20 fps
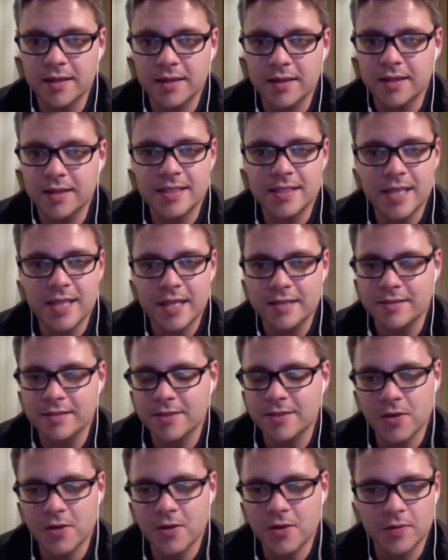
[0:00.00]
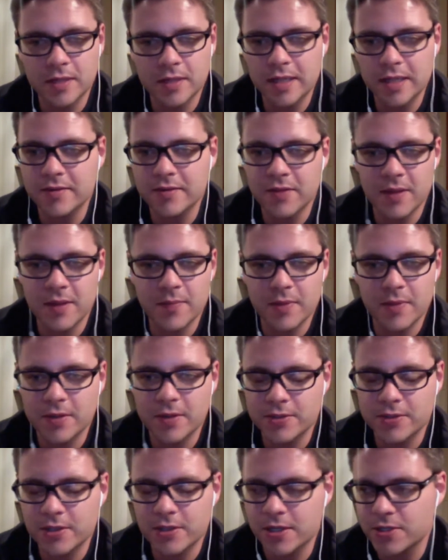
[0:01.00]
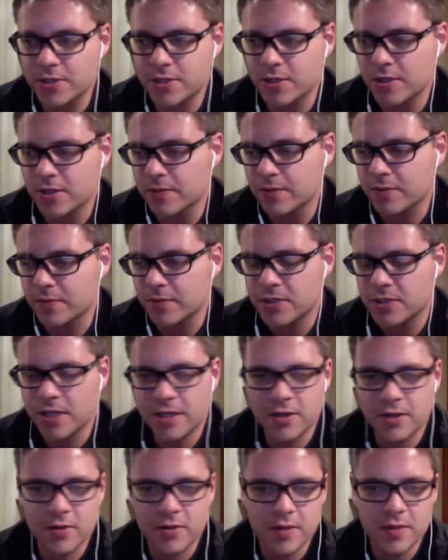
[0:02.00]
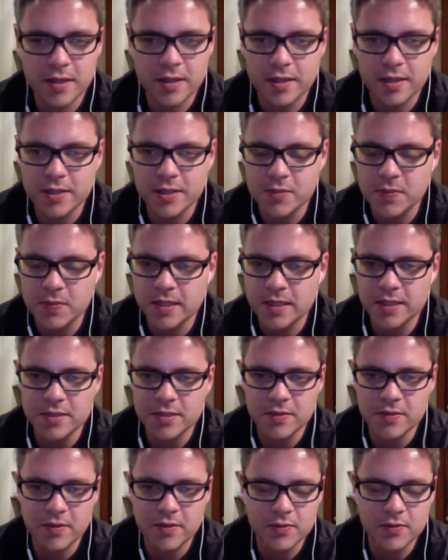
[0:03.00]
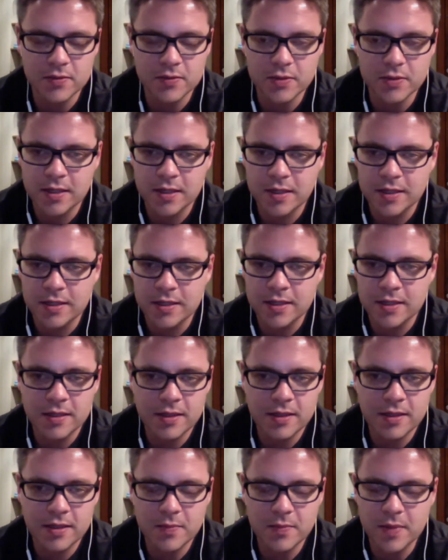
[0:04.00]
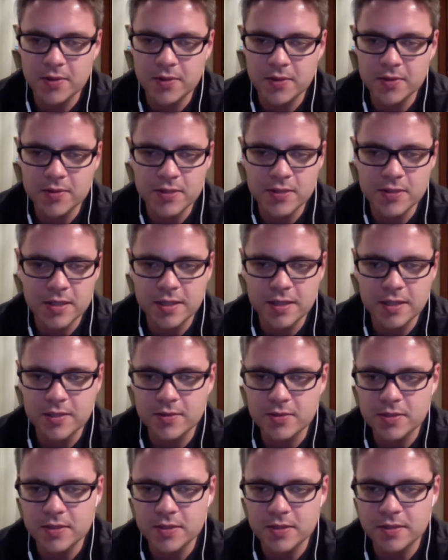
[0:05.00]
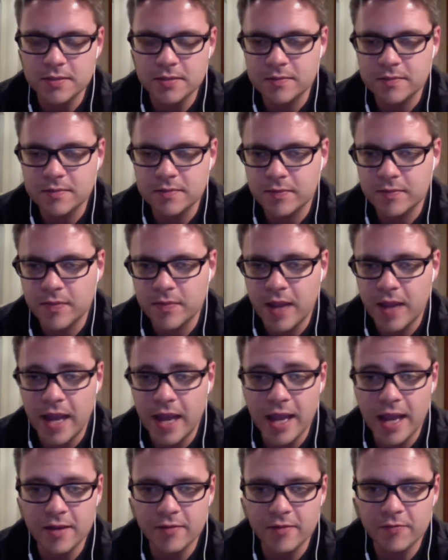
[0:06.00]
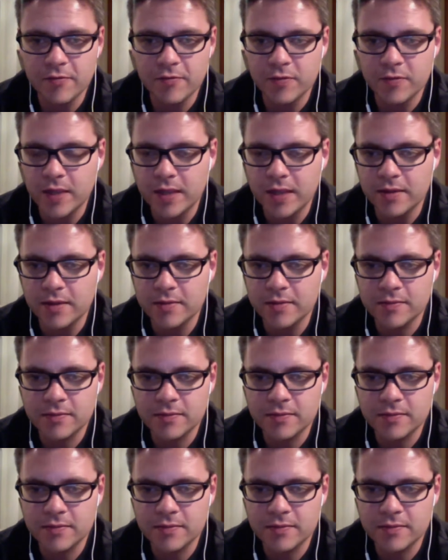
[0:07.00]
This has no hint of that butterscotch at all, which I can only think is because of the barrels that they used to have from that